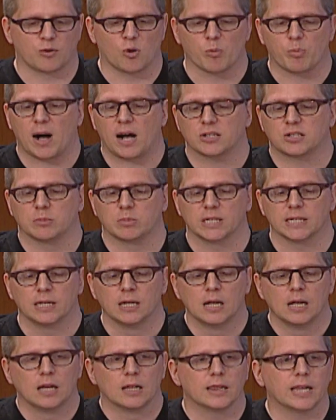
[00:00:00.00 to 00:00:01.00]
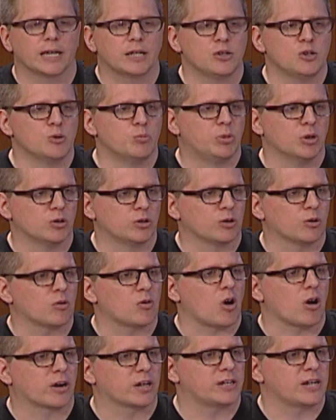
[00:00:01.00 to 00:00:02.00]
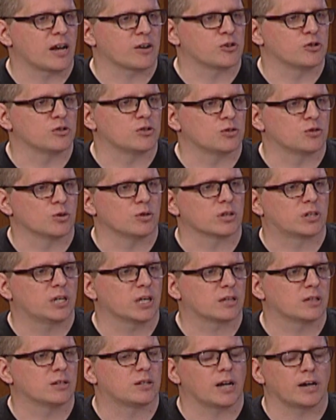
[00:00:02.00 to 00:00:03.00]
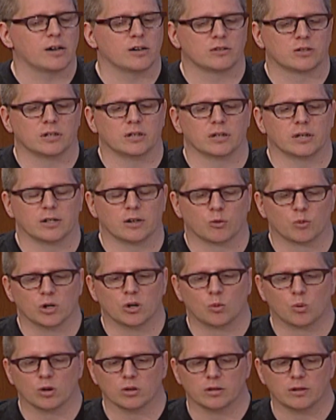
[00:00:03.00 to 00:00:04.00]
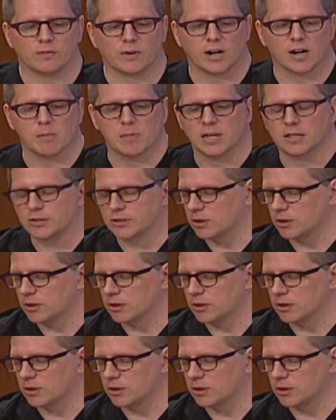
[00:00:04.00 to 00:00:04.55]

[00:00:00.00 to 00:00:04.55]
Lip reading: or possibly let you build your own architectures and sort of kick the tires in a real world environment.